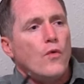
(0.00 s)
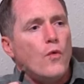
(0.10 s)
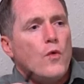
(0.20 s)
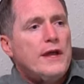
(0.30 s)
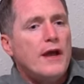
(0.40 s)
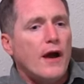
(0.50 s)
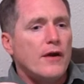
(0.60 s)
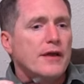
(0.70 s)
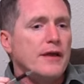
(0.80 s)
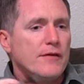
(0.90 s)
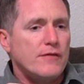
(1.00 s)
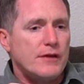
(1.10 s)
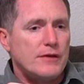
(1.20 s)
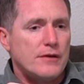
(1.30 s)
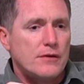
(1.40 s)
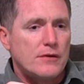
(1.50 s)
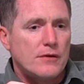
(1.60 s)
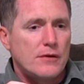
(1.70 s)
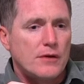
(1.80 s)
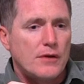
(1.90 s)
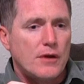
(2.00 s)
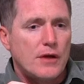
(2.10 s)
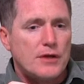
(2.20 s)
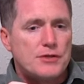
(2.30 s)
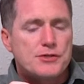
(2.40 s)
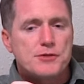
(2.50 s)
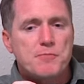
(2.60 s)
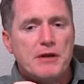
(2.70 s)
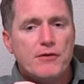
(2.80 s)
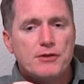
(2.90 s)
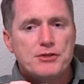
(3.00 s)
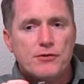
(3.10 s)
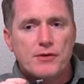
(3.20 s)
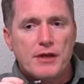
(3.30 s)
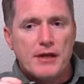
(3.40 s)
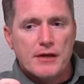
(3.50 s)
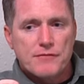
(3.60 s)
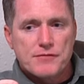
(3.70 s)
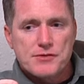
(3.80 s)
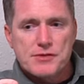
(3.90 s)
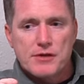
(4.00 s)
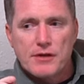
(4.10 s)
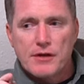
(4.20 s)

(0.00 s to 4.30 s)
We are given spiritual gifts